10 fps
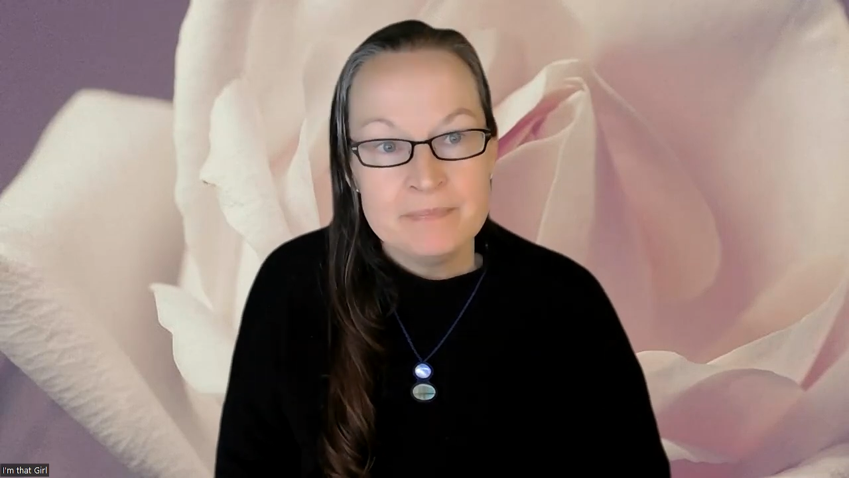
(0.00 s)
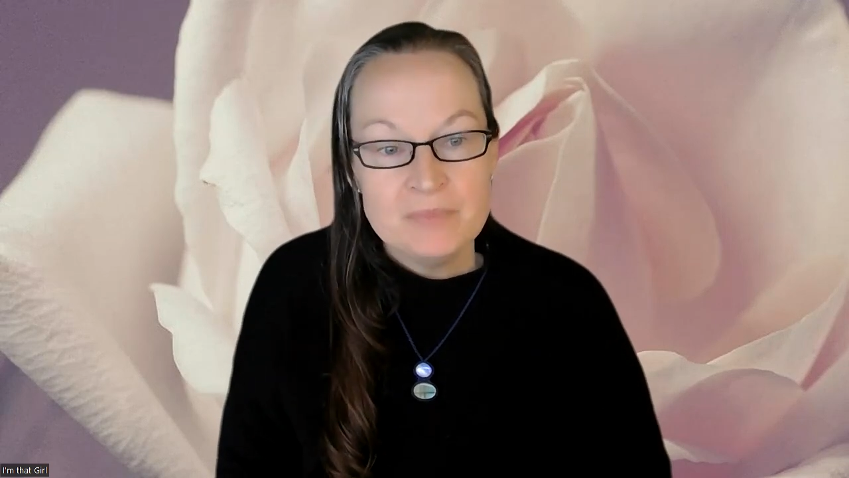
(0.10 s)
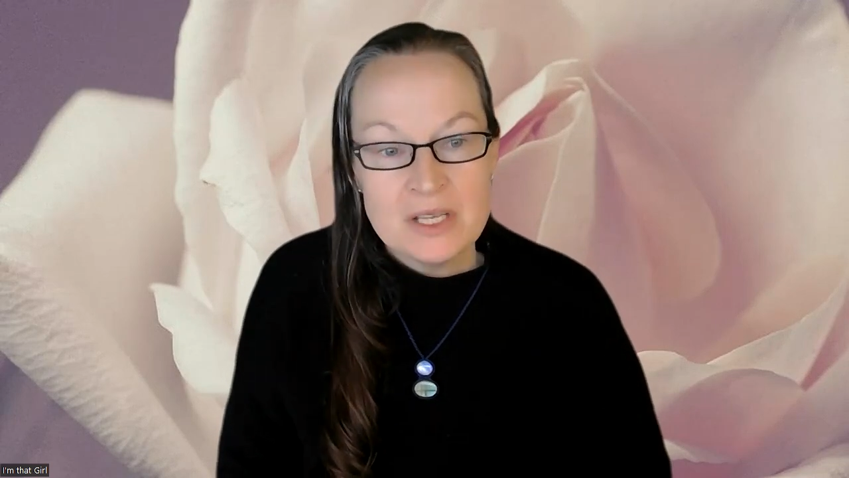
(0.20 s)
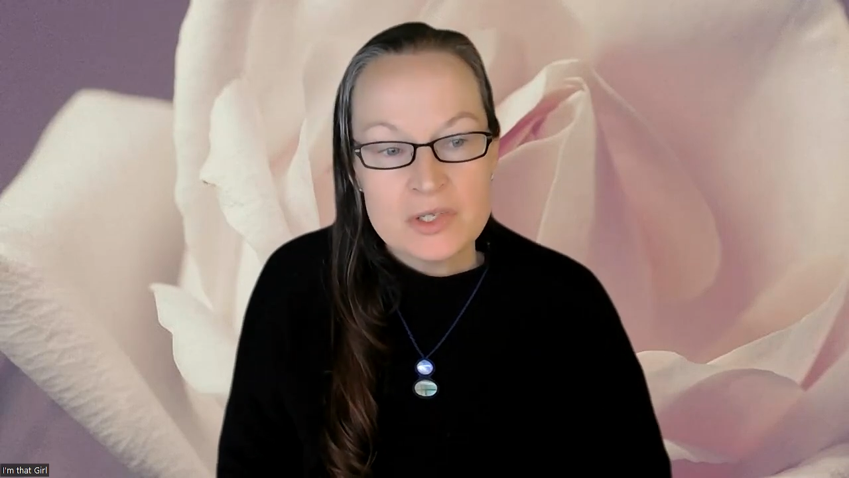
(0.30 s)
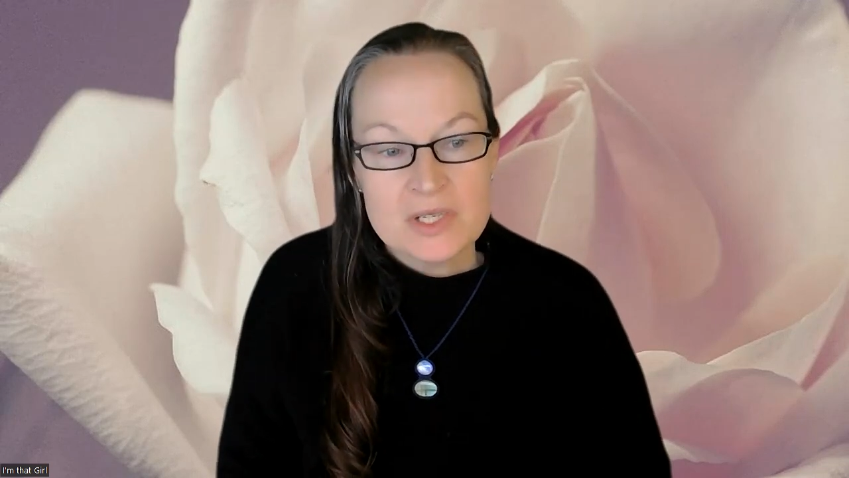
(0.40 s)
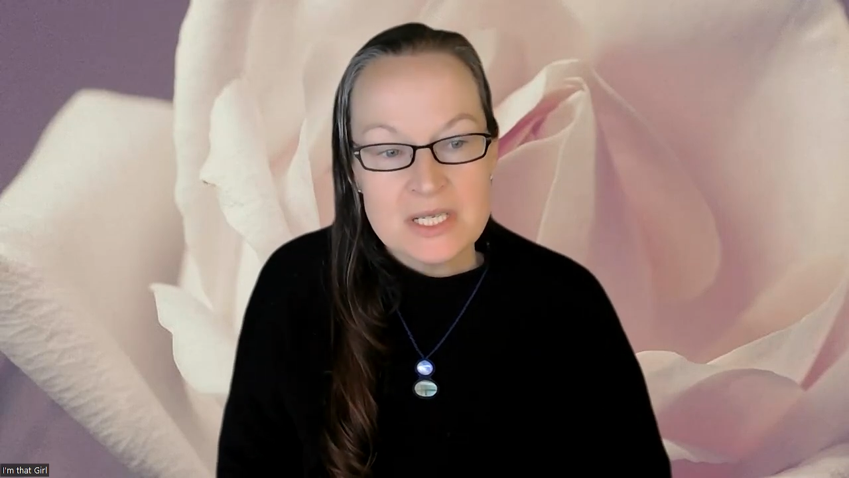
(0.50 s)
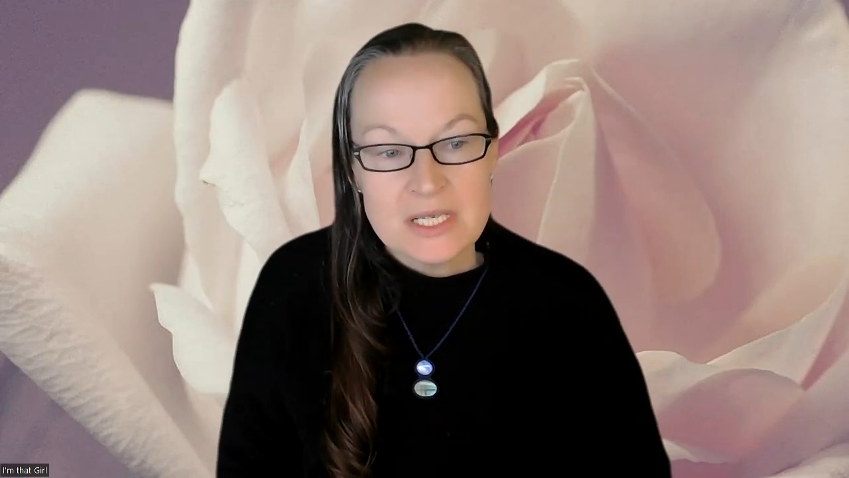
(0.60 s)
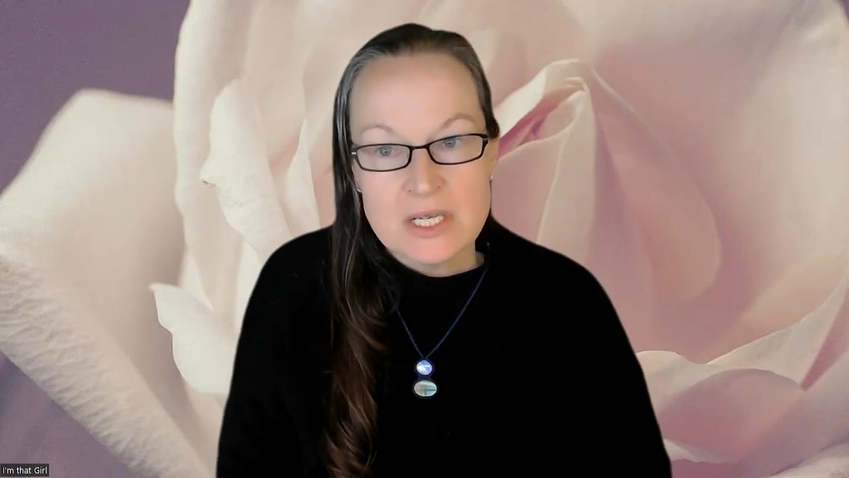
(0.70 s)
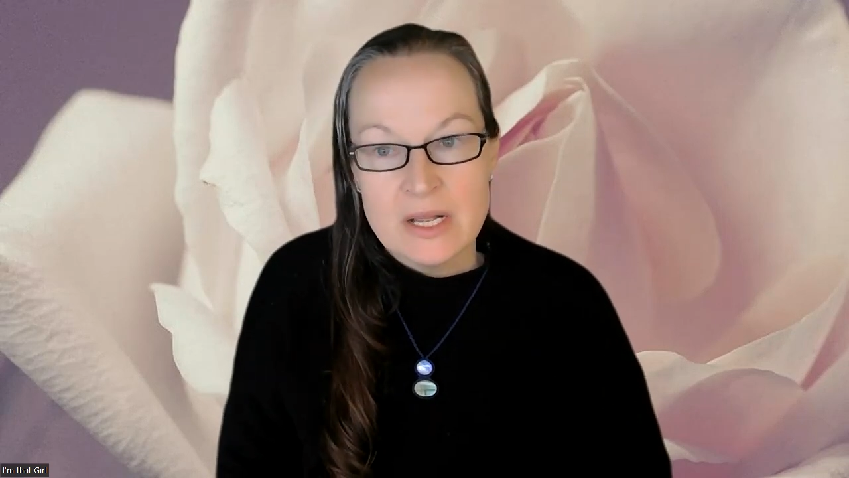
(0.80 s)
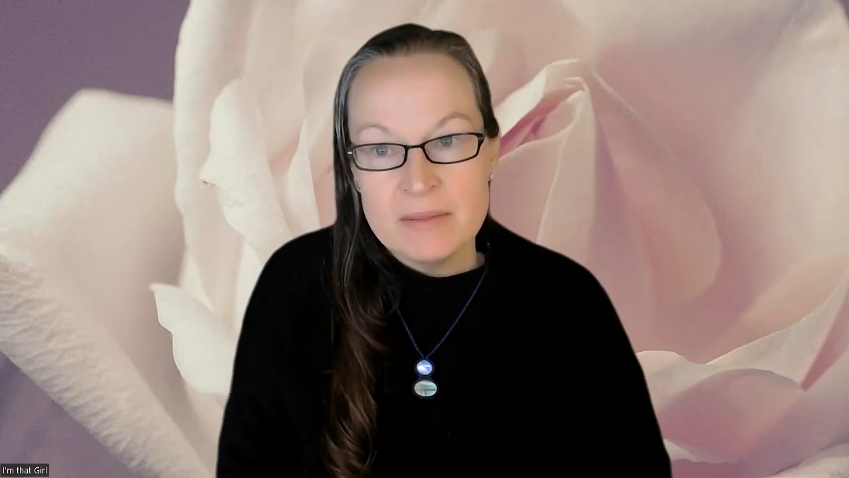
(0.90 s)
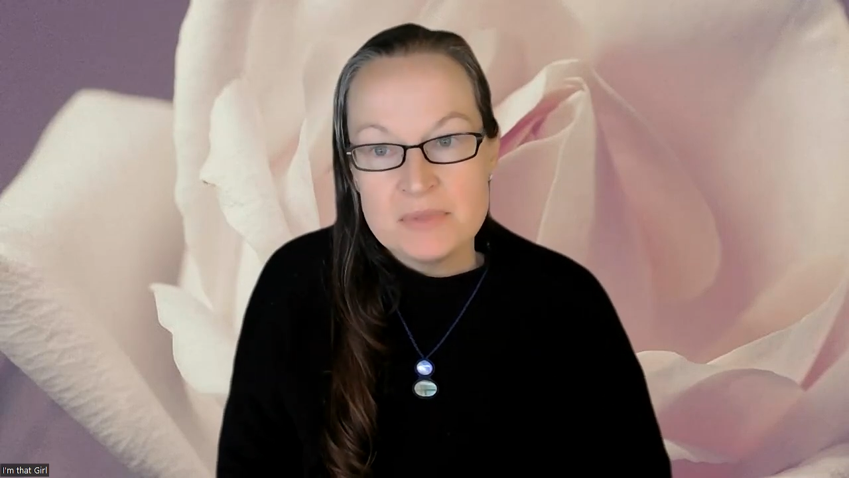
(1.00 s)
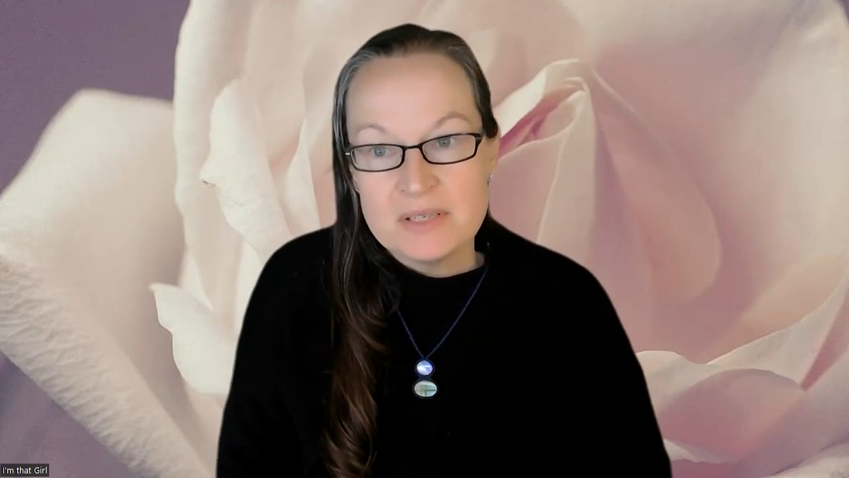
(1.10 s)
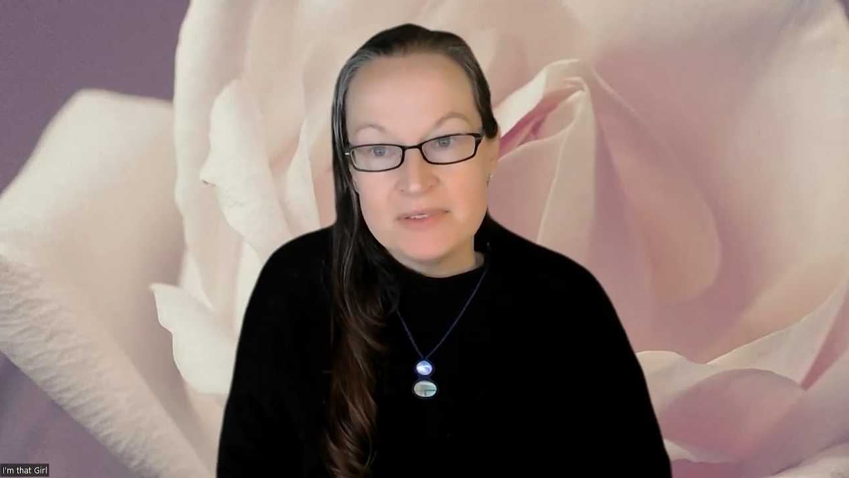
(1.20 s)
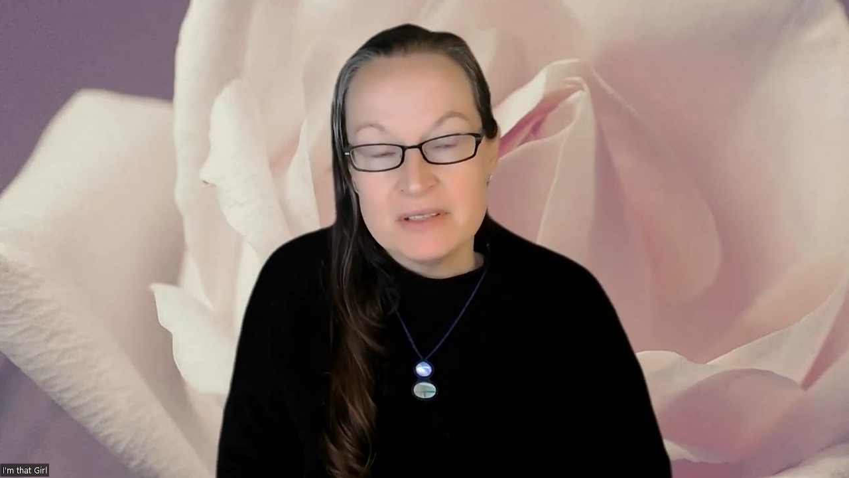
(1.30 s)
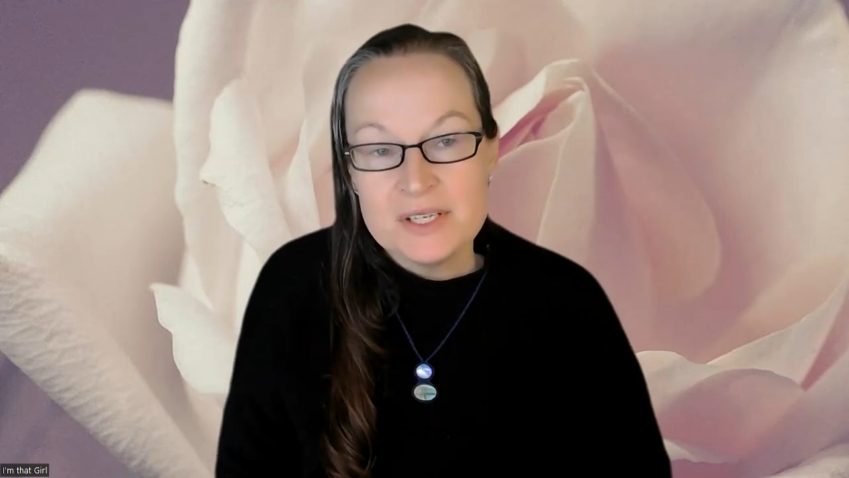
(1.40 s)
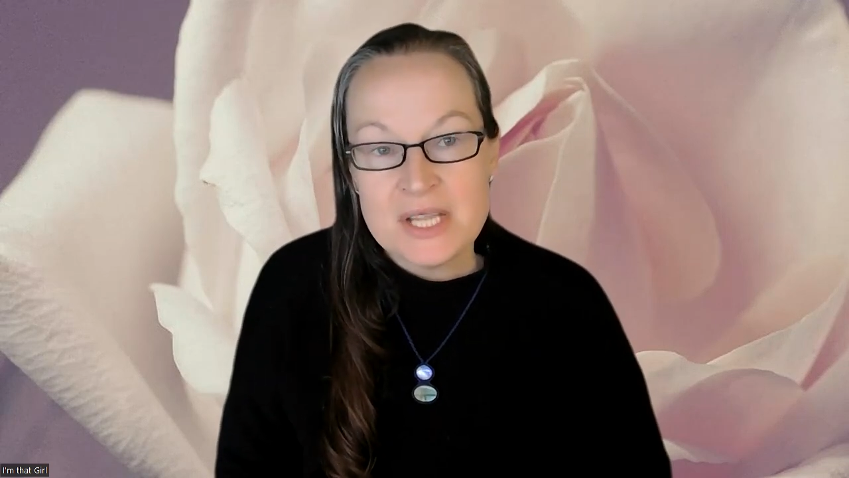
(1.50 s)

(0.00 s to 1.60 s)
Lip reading: If there is